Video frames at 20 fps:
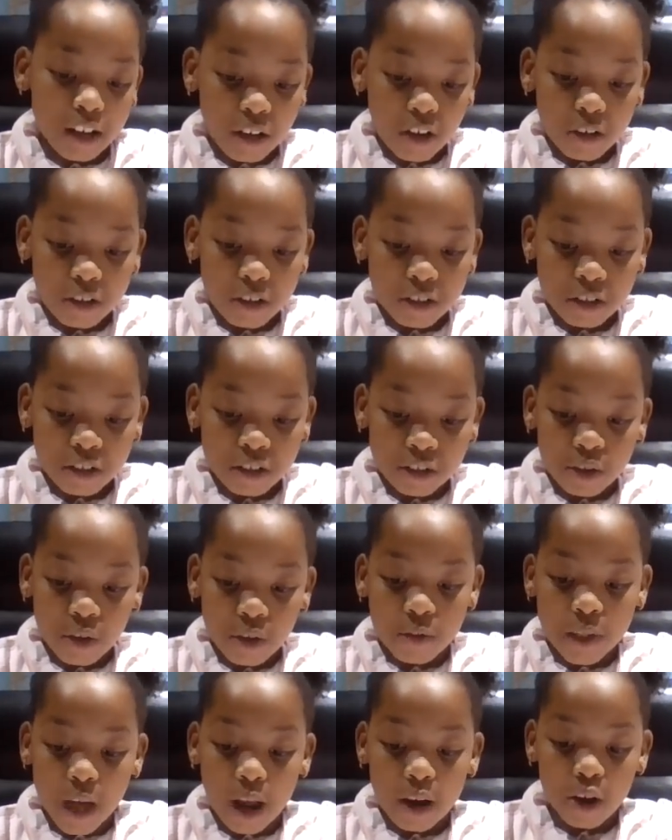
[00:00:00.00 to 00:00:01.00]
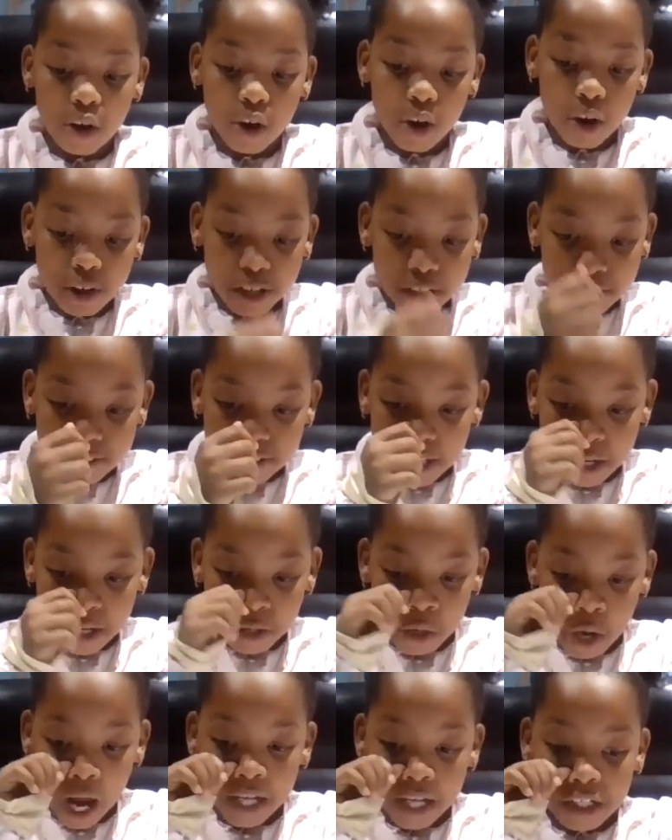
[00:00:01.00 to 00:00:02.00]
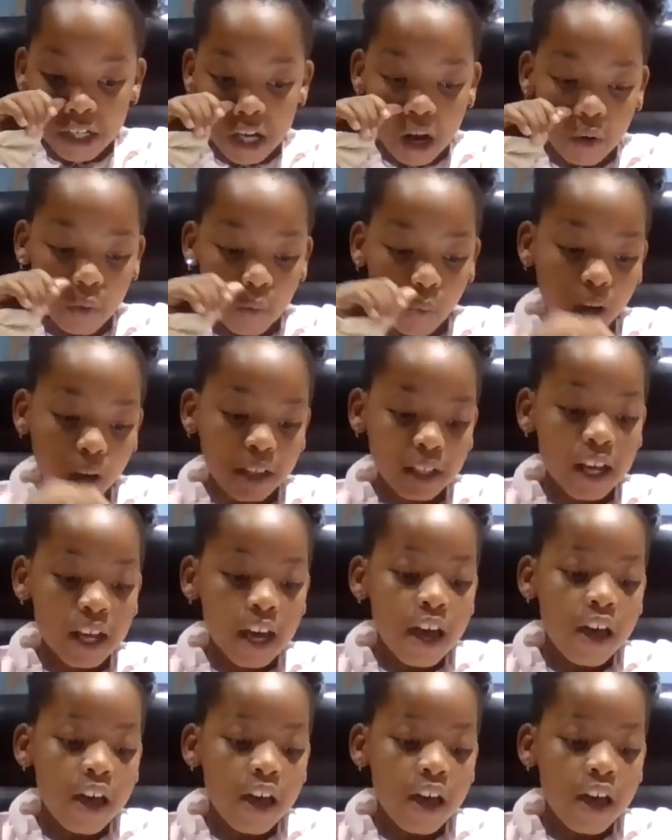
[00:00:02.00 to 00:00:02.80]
classes so that learners can write down what